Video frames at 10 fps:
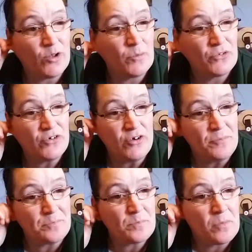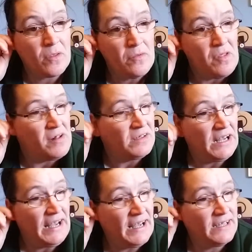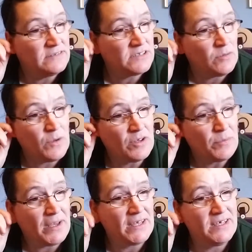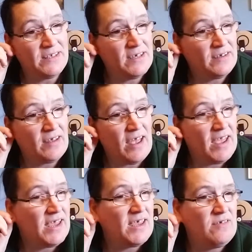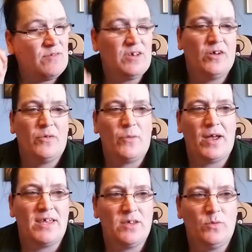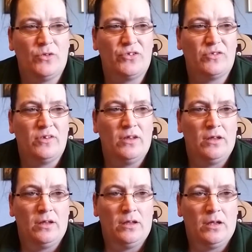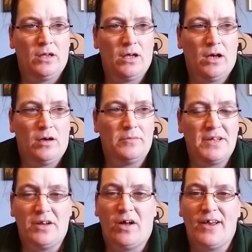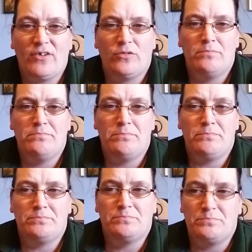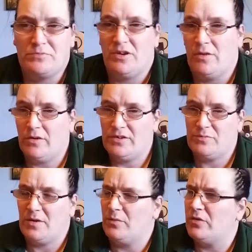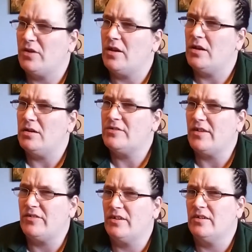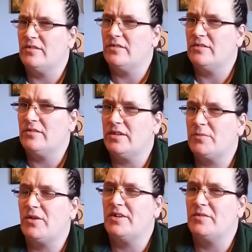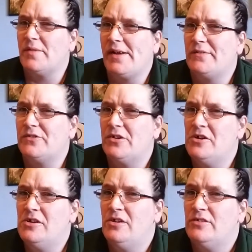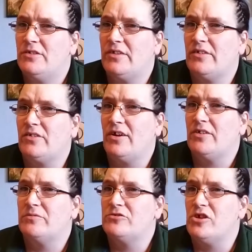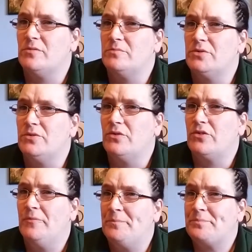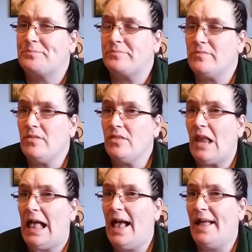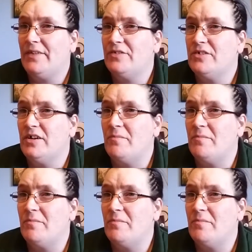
of Tom Scott, and a couple weeks back he did a video where he was in an ice. Yeah, nice. It was testing, slip sliding around to test ice boots, and